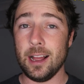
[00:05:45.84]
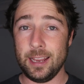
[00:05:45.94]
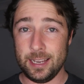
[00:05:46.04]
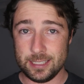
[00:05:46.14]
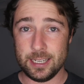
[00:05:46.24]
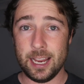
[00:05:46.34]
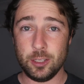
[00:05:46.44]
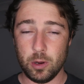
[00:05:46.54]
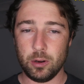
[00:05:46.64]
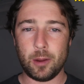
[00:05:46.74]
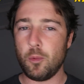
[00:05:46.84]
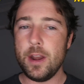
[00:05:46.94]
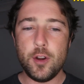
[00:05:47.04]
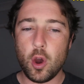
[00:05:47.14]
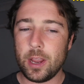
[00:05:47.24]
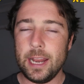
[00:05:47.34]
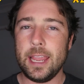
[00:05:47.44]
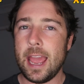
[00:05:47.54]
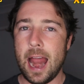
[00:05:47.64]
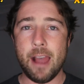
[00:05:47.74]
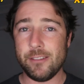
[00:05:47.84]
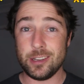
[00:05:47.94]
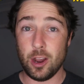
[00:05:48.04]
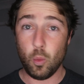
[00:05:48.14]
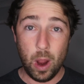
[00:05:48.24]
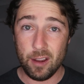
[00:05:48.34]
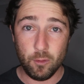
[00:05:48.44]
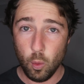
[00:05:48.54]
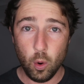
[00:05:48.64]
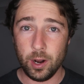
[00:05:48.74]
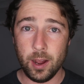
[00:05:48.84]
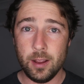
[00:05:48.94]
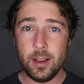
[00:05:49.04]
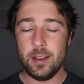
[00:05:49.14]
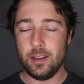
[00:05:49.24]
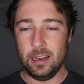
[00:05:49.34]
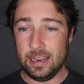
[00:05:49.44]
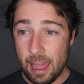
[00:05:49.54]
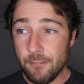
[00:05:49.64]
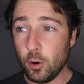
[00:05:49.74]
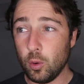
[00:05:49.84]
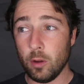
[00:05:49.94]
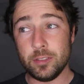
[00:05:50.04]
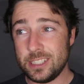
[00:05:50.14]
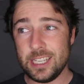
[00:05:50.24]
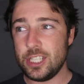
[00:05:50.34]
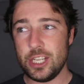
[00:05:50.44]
are in today's world. Like, we're not going to get Avatar: Way of Water level of C